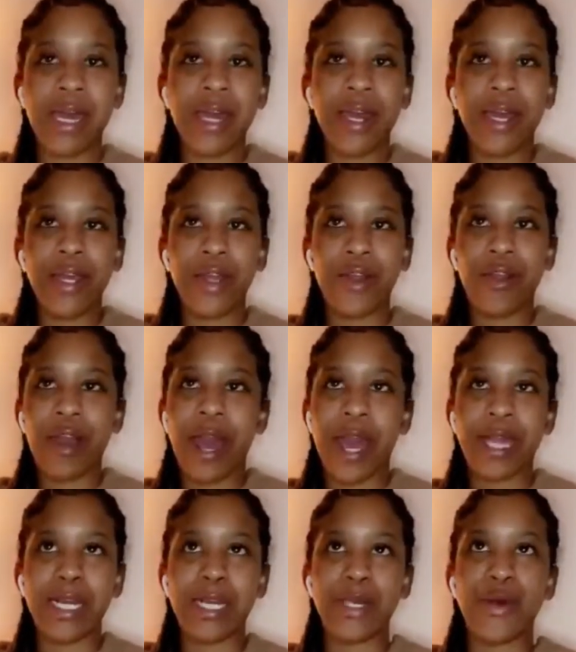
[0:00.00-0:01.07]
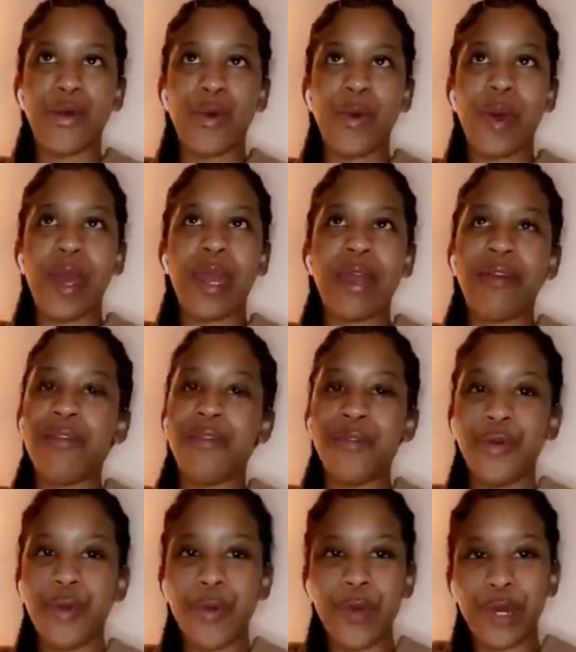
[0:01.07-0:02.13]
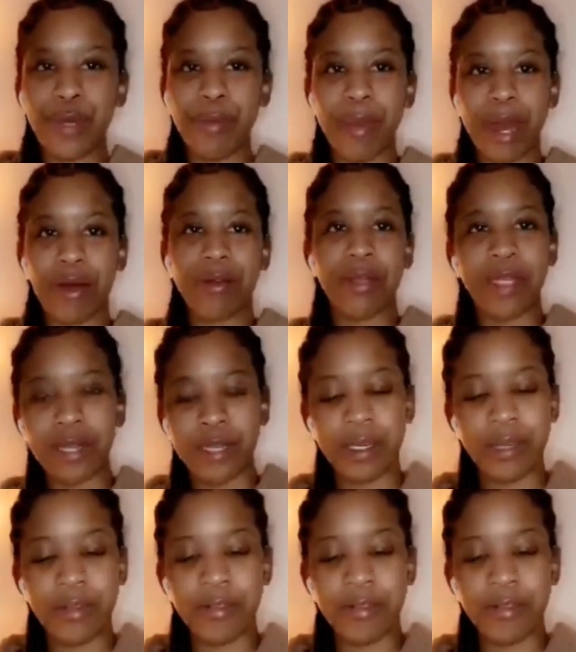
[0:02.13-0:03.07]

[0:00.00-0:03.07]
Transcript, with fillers: your ideal way of going about love.